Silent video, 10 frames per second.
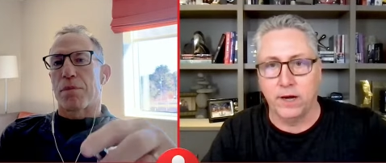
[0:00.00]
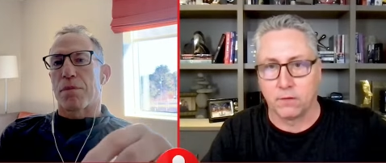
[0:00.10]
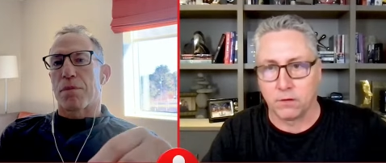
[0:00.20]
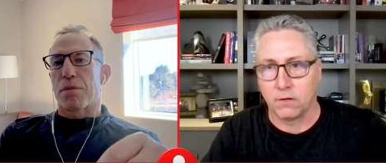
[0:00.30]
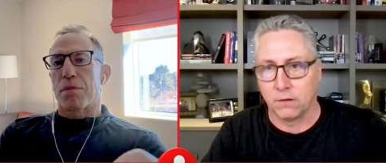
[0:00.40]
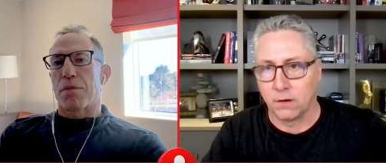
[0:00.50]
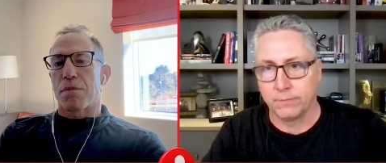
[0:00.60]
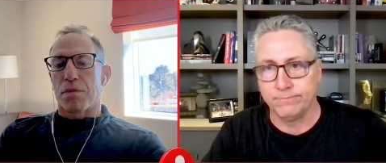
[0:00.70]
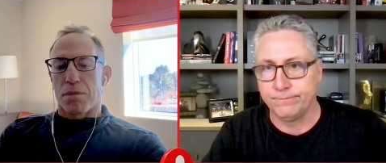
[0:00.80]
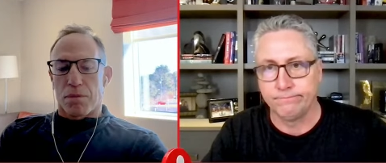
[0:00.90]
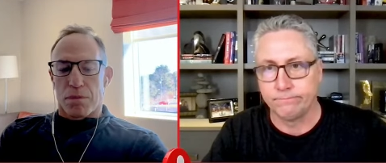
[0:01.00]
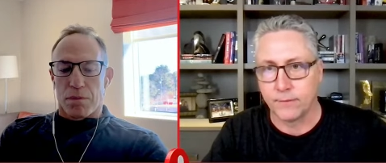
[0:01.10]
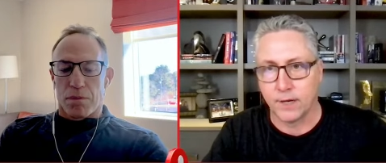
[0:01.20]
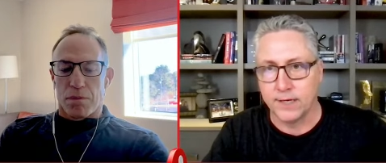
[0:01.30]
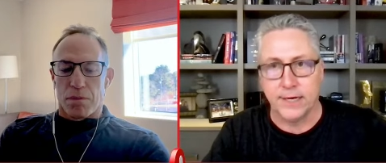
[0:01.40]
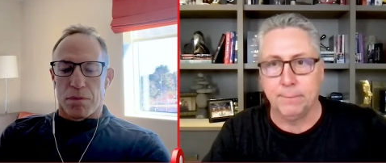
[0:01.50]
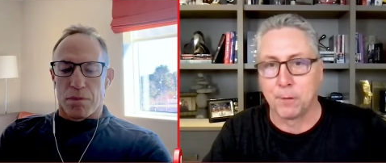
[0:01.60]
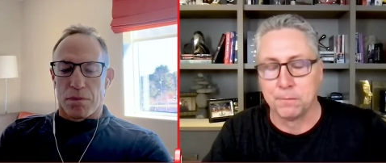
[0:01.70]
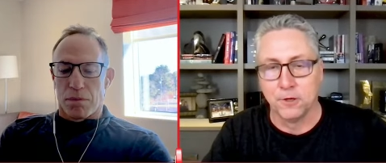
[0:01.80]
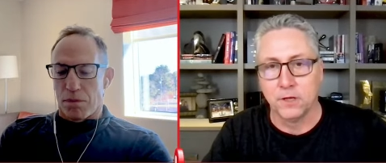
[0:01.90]
Speaker 1: or, or a deeper
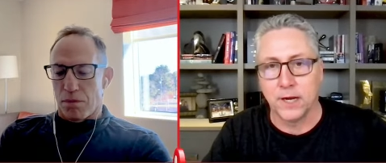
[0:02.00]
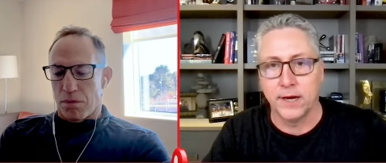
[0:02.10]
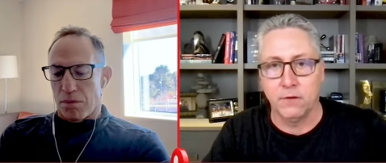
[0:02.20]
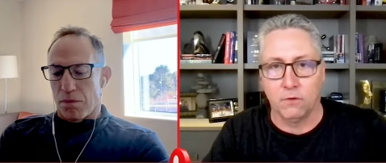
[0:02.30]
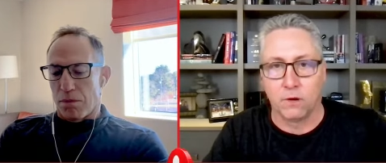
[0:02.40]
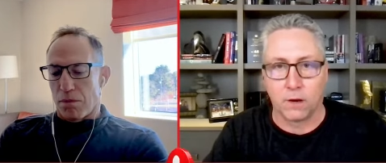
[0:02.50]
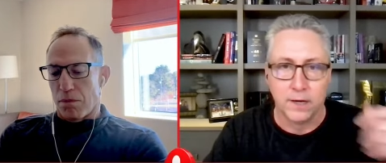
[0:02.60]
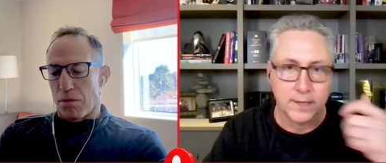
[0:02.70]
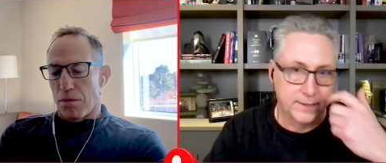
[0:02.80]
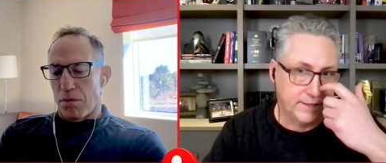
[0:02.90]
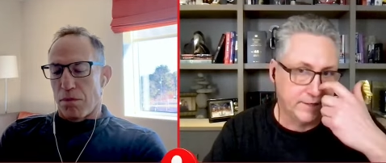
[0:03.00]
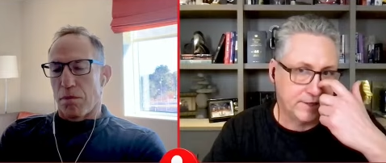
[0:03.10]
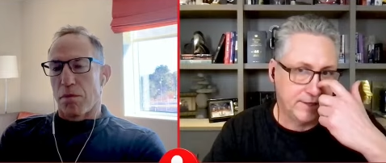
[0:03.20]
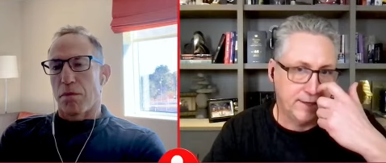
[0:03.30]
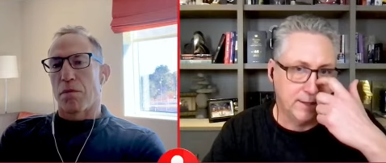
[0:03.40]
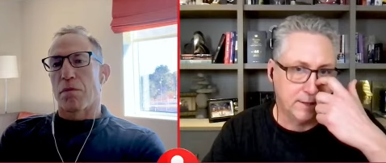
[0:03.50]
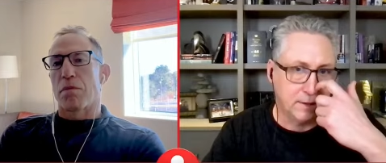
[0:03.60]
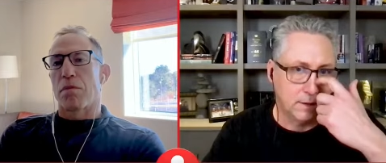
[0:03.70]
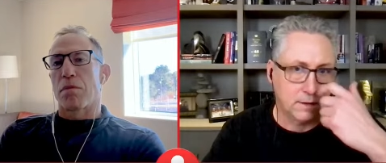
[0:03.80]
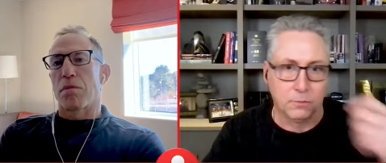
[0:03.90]
blue line, or do you see
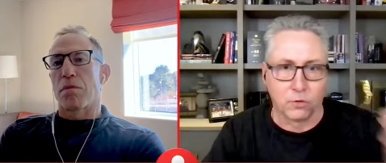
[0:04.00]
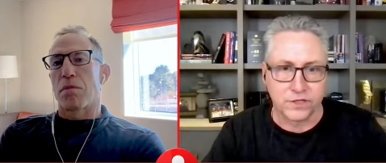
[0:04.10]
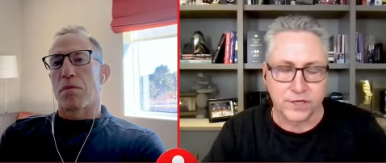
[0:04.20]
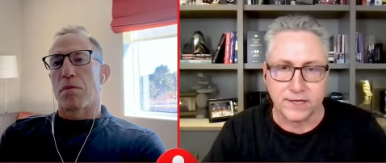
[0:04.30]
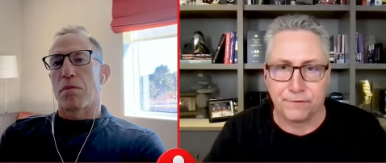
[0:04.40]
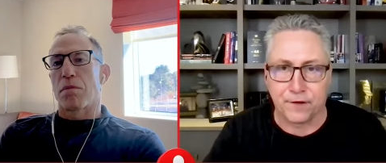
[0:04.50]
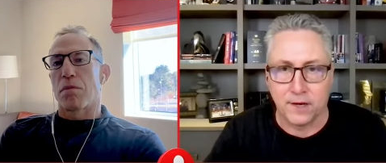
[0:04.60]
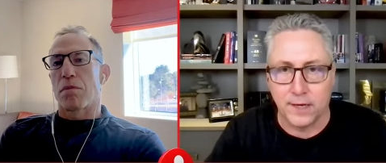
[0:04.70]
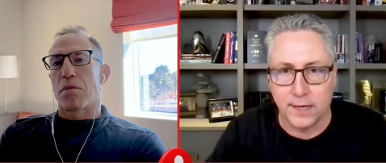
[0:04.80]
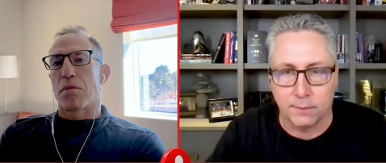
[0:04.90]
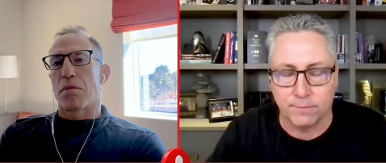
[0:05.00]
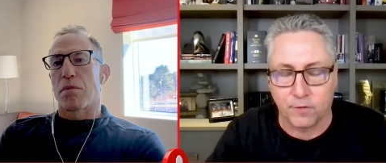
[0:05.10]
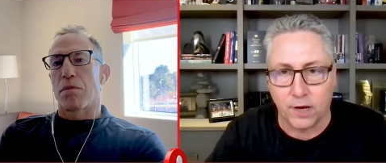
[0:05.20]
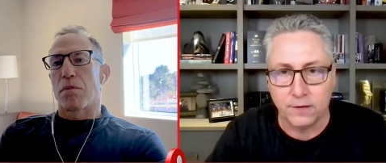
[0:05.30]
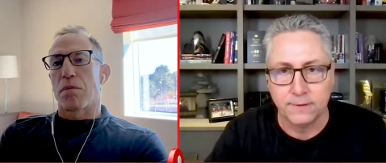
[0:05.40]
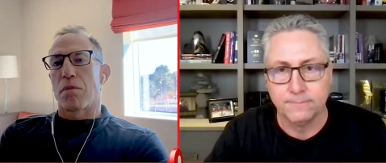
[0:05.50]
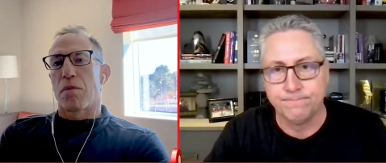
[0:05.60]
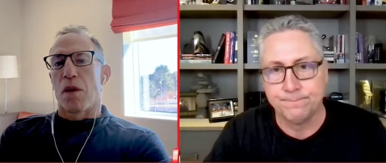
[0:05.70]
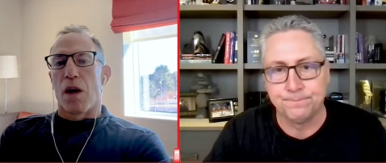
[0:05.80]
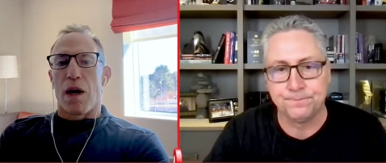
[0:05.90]
a, a more significant need up front?
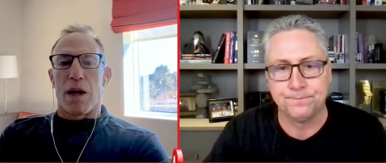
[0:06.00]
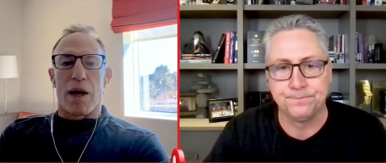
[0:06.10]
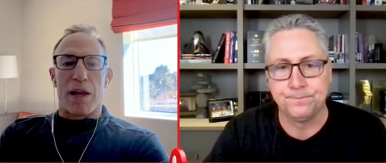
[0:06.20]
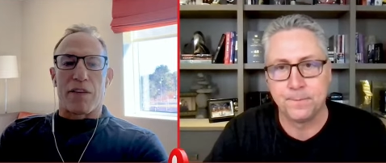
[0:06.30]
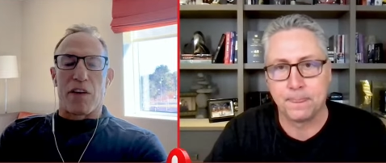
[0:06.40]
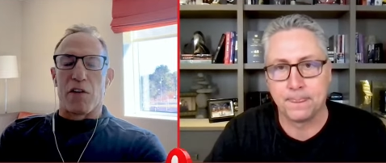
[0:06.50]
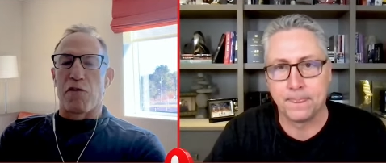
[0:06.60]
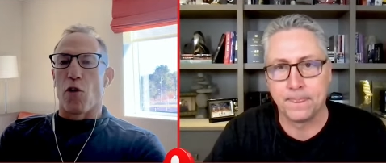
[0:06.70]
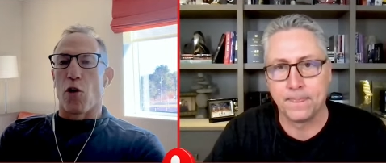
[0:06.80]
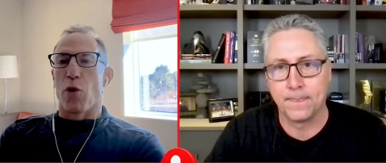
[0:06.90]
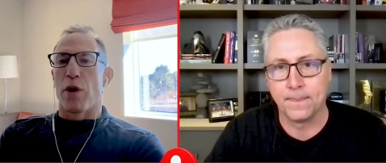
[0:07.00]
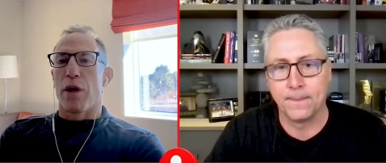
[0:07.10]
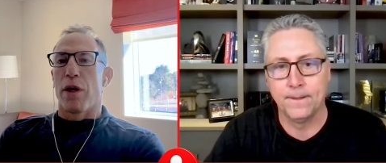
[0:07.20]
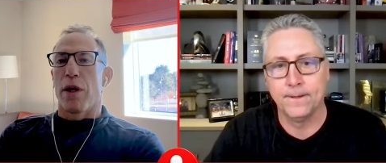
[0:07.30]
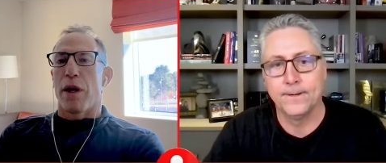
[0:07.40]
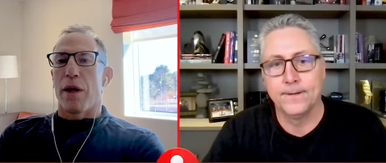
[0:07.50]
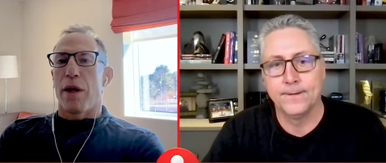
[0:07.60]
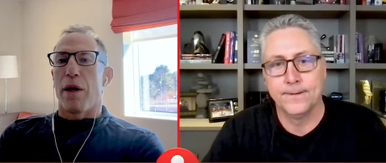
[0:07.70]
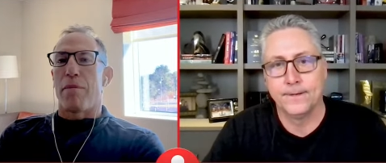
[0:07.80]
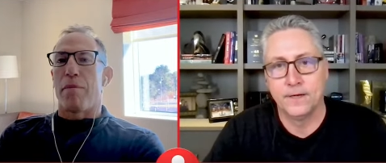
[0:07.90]
Speaker 2: I, I see a forward
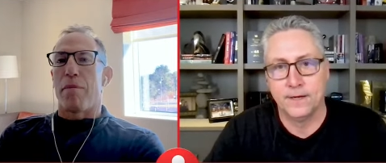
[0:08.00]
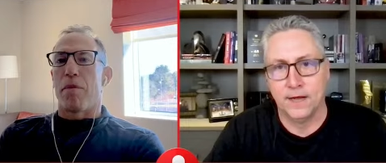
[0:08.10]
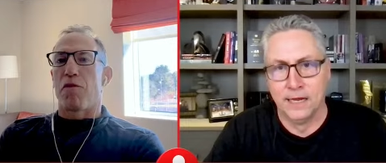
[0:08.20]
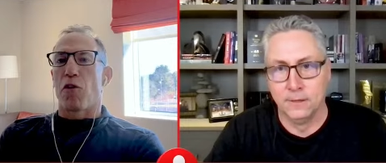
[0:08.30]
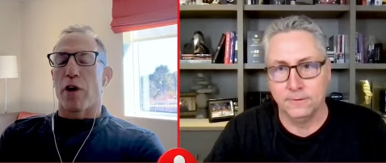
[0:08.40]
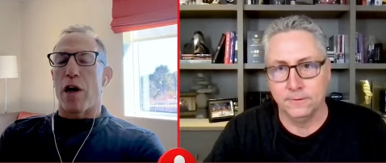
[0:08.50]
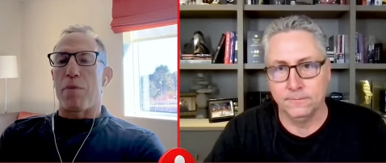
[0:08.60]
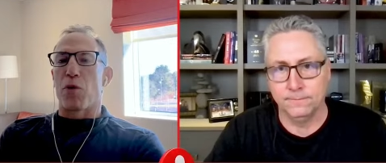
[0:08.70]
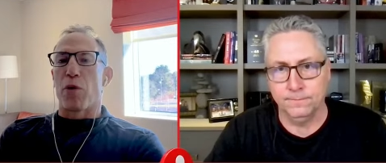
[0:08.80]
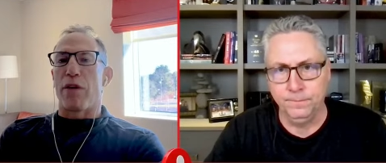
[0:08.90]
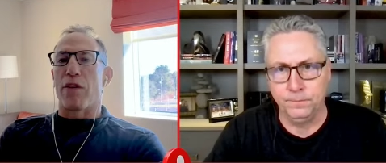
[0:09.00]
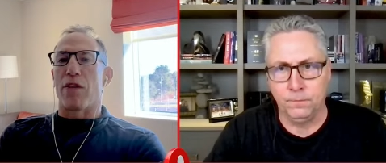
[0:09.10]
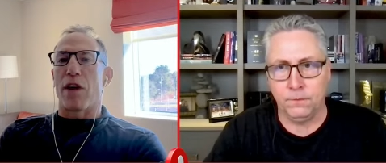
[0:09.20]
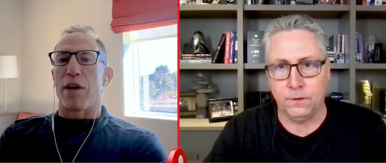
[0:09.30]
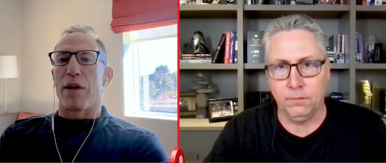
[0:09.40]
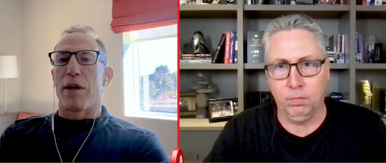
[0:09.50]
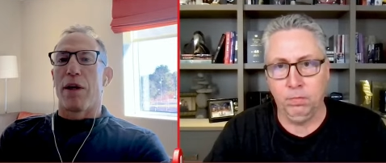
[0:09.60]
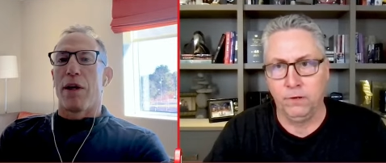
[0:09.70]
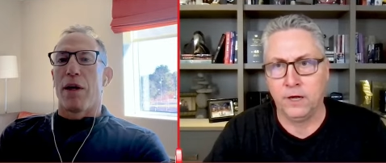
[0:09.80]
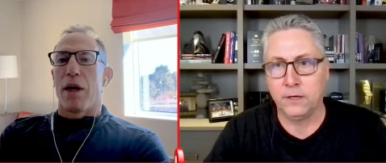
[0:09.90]
um, for a couple reasons. I
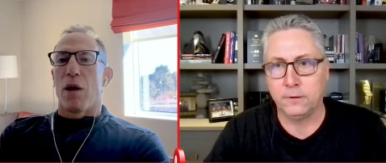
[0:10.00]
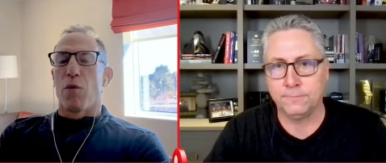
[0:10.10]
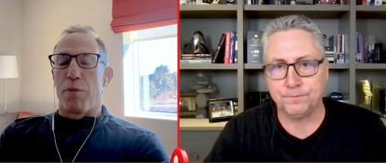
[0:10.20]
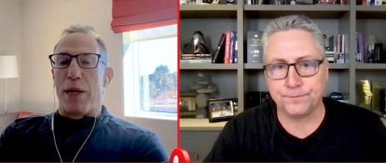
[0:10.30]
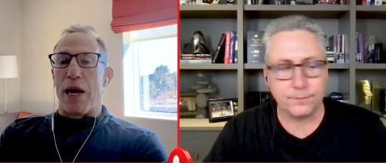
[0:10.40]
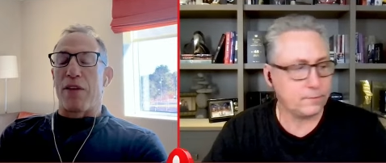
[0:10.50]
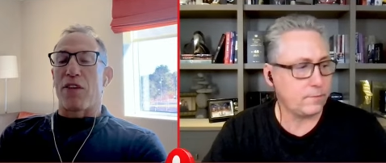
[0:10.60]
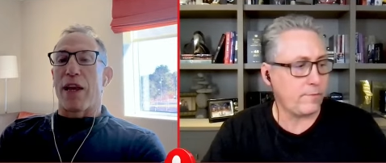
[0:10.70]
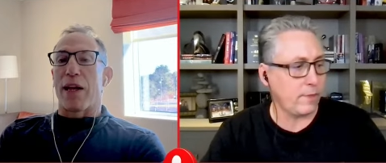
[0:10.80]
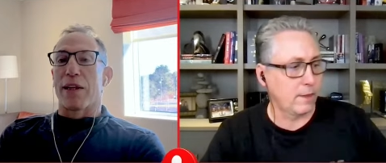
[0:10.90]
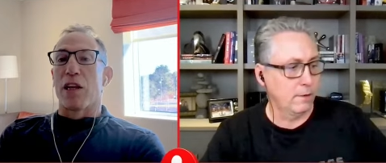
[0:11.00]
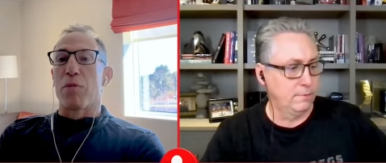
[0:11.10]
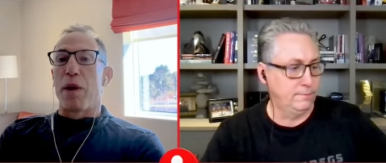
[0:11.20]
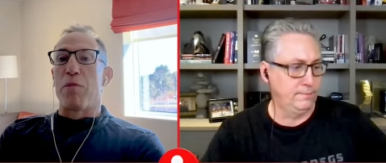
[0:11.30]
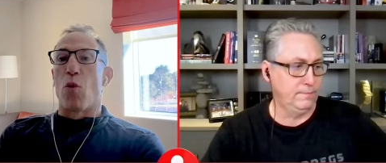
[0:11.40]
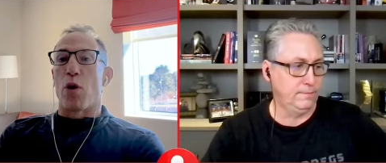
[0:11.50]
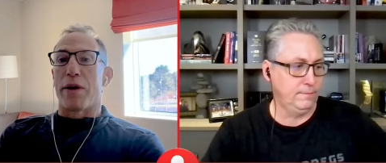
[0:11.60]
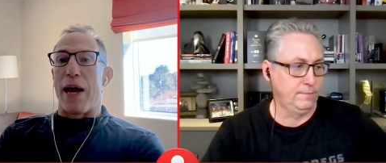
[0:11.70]
it would be nice to get a little bit more